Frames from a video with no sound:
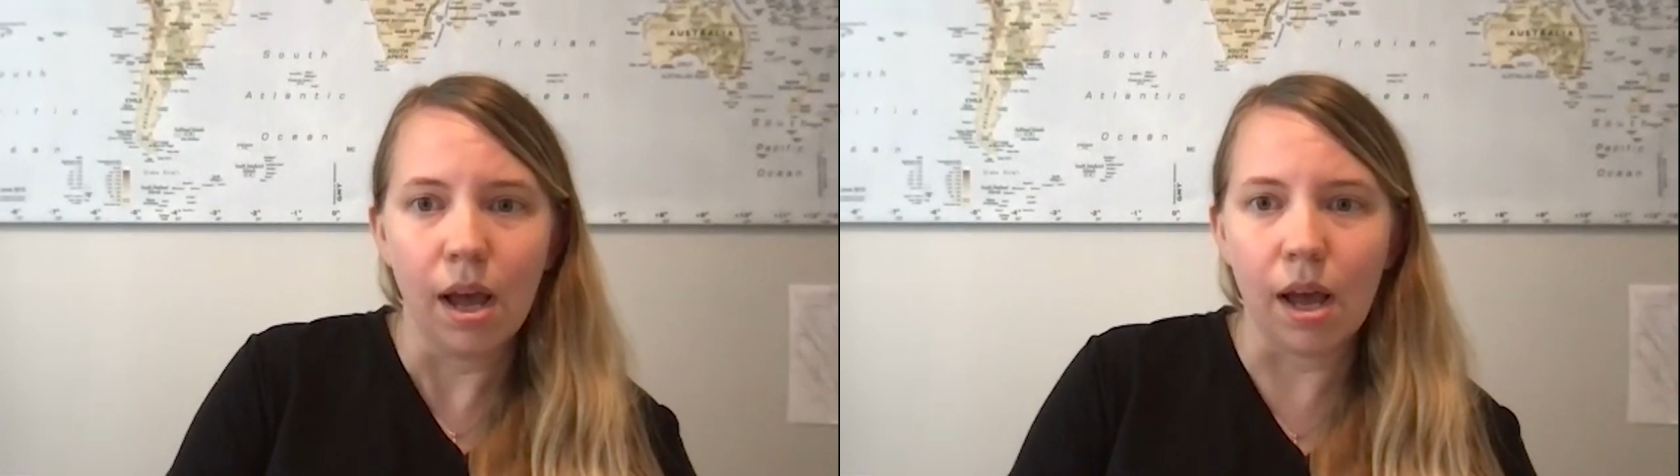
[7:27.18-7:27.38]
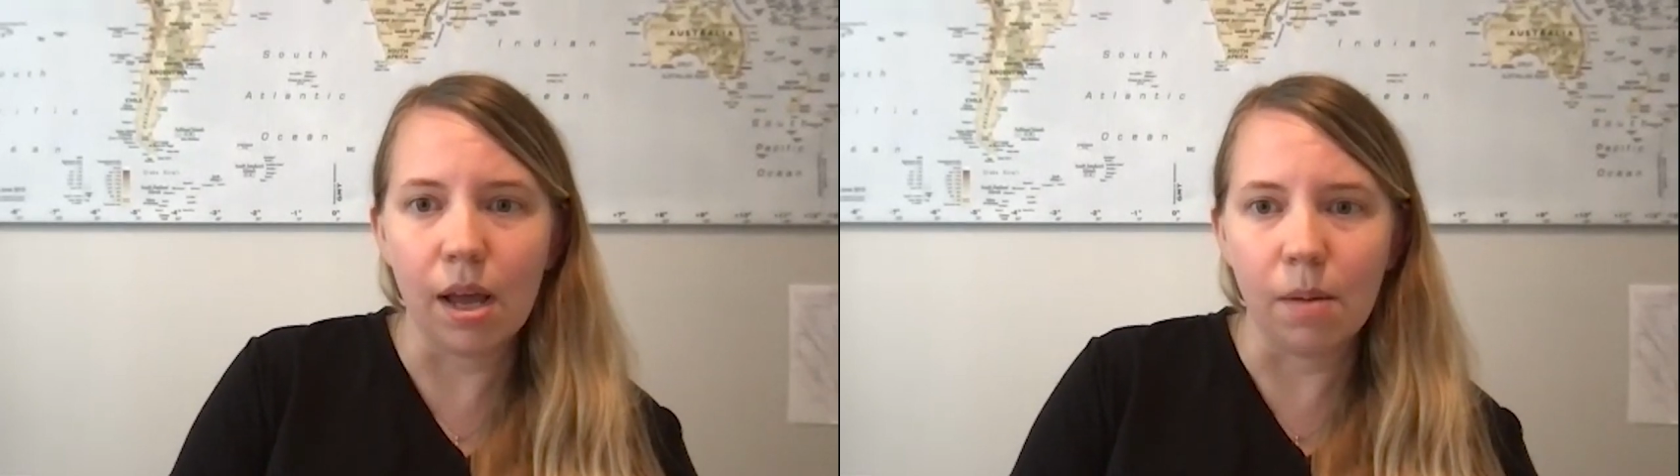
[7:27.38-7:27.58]

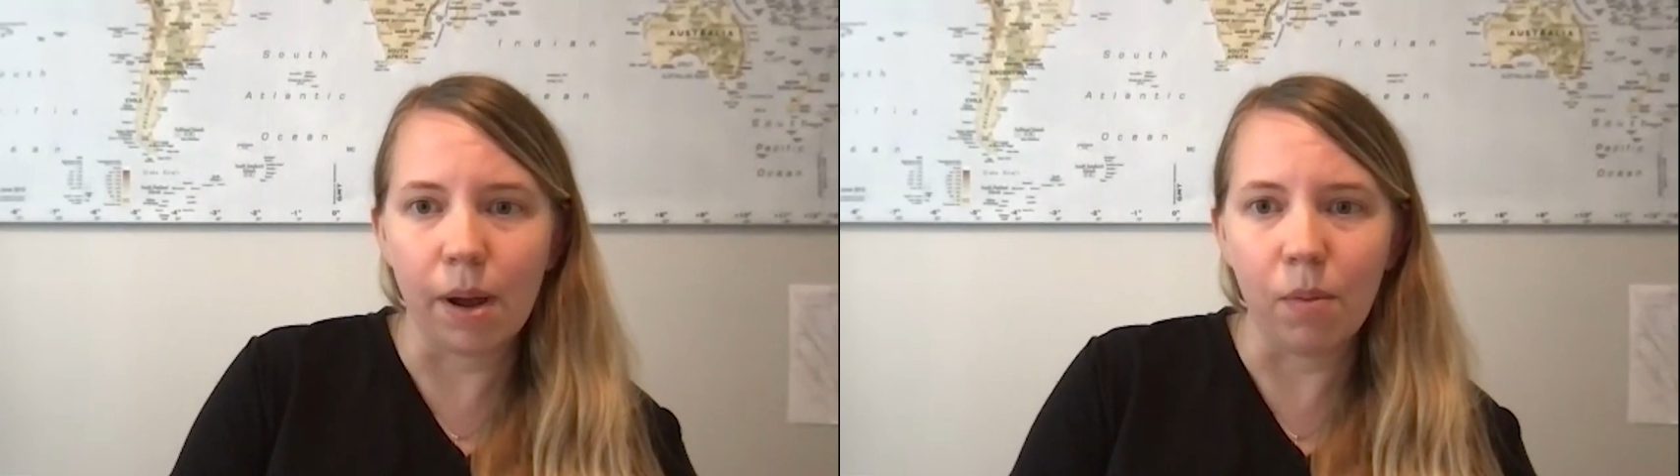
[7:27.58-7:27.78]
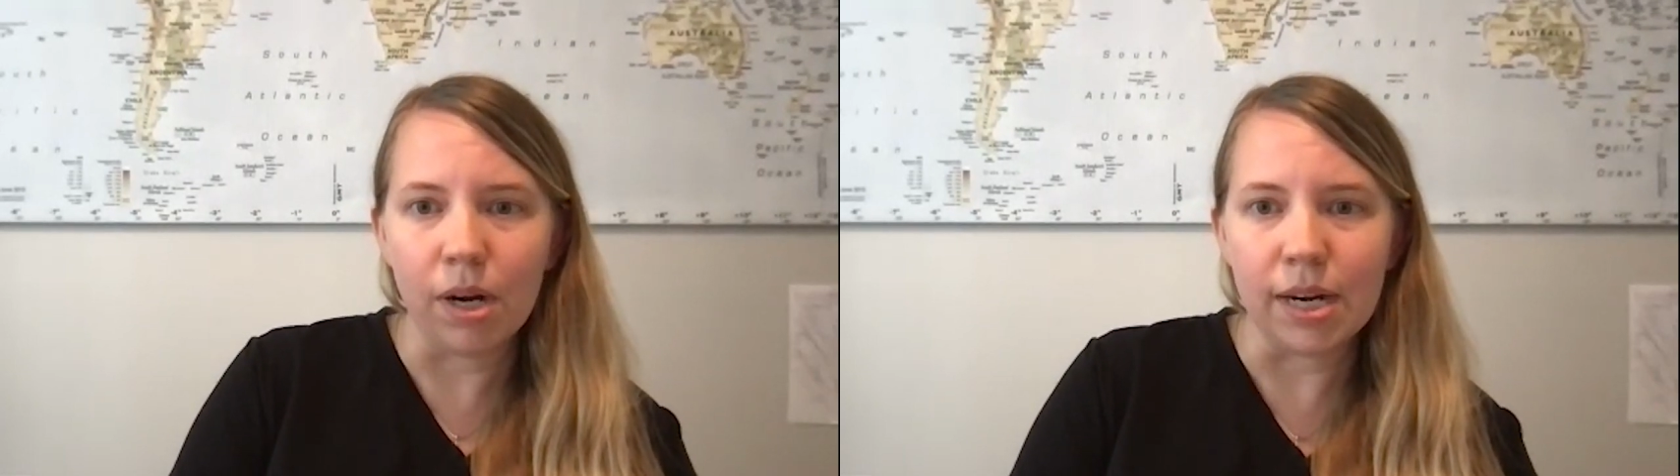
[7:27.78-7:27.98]
um,
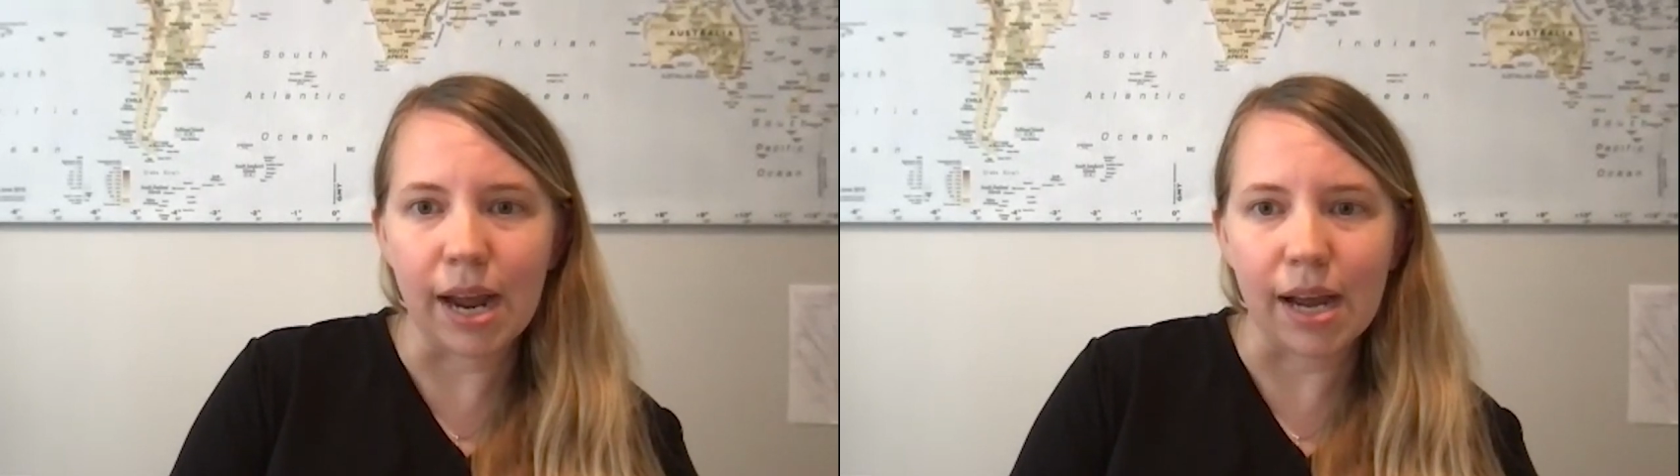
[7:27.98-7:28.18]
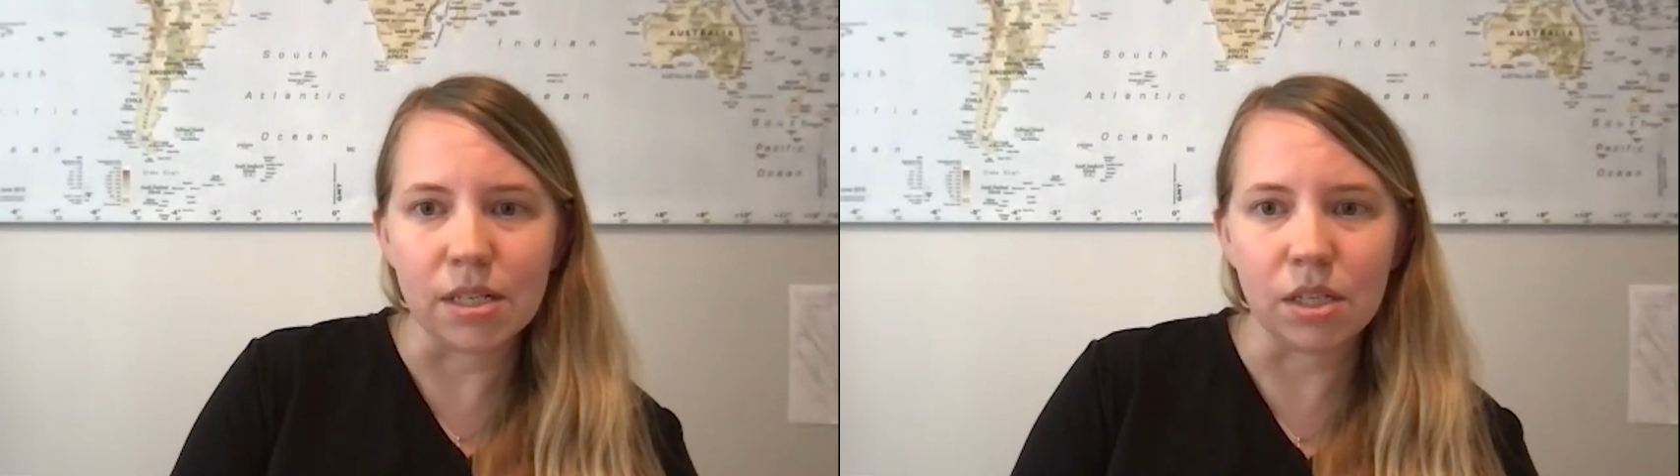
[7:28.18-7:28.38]
I wanted
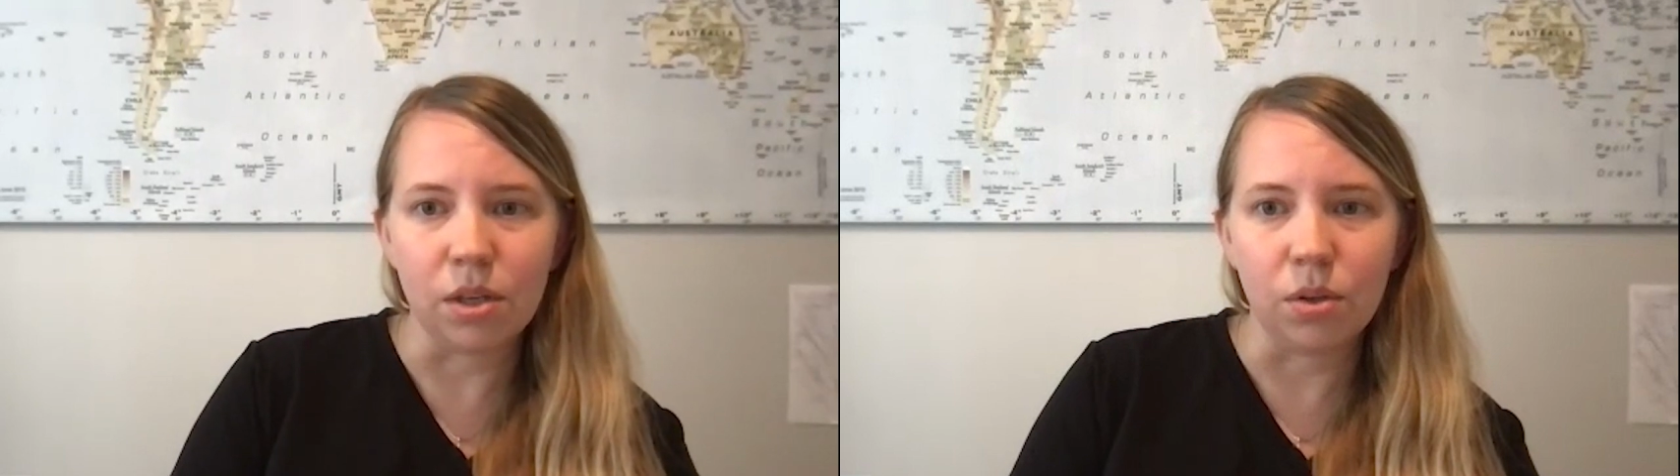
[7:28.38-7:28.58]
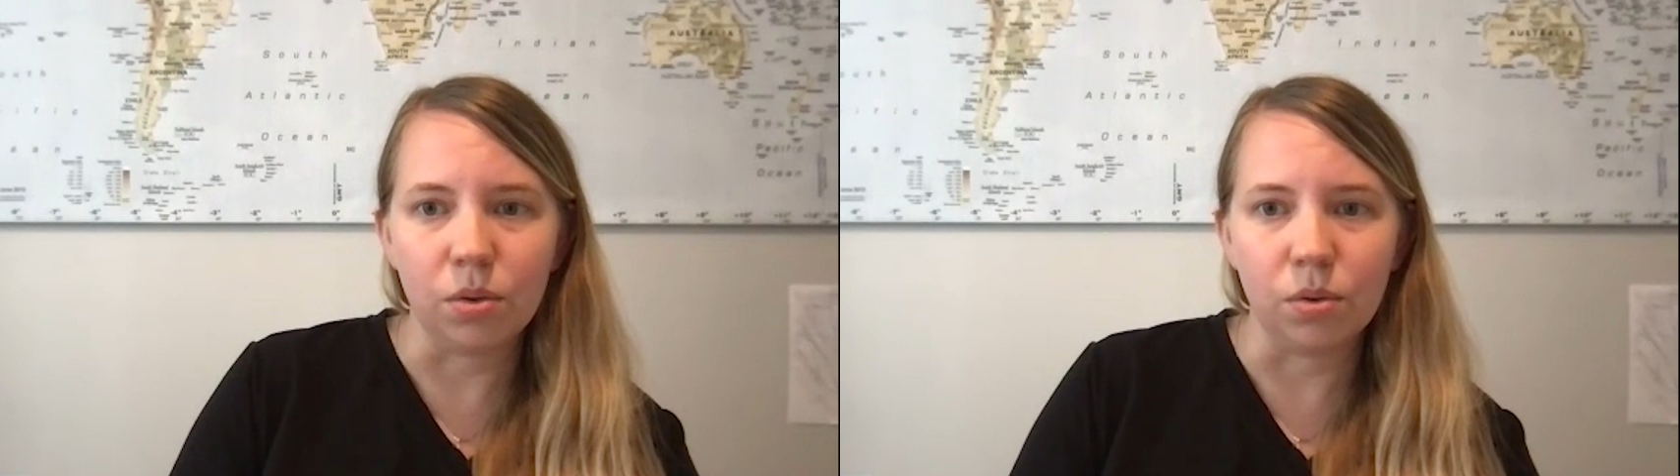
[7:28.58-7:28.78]
to ask
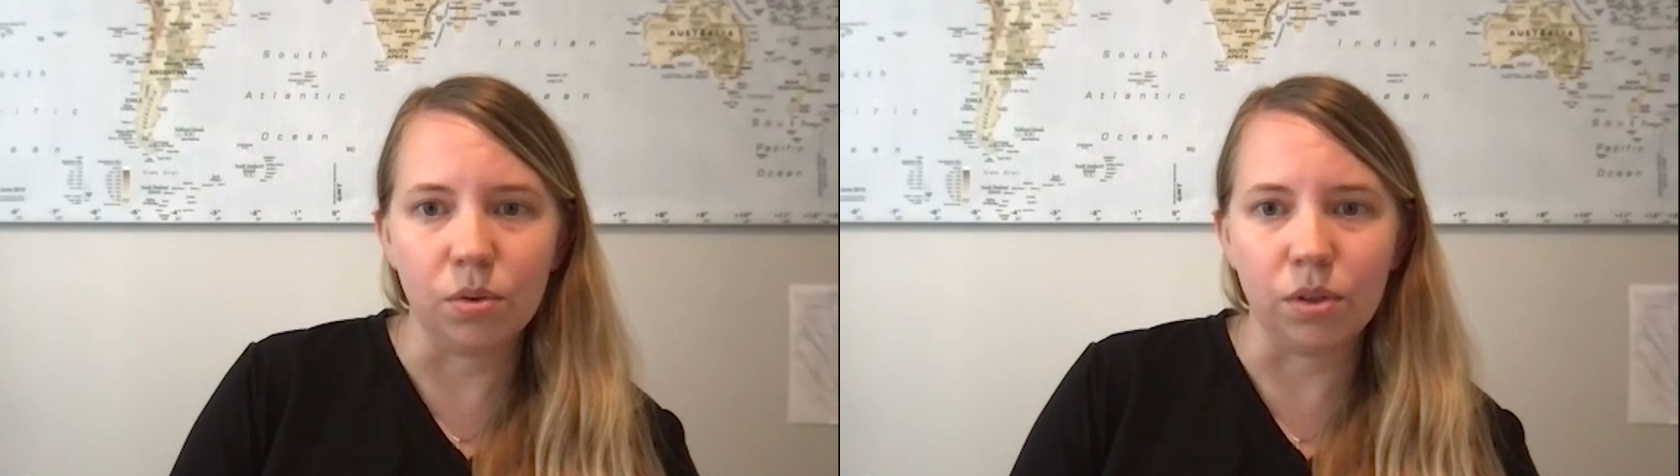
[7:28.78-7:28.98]
you,